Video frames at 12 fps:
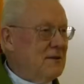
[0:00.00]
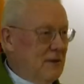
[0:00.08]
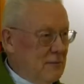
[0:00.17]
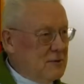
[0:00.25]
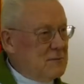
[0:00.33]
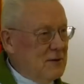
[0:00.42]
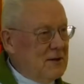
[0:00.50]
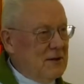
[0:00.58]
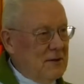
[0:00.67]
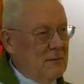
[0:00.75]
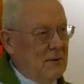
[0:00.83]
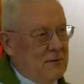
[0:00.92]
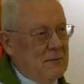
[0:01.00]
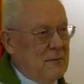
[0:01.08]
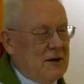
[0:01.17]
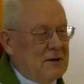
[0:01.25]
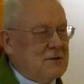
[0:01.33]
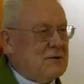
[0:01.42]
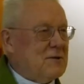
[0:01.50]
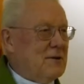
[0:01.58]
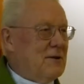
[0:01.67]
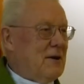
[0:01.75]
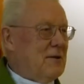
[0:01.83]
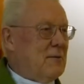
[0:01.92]
I was speaking about the marriage
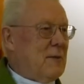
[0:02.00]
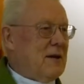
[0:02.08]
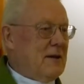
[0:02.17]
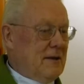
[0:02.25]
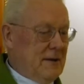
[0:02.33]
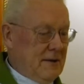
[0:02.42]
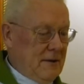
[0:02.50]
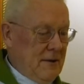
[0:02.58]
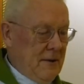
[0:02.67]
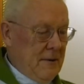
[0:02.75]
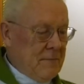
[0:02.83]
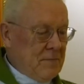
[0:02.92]
at the beginning.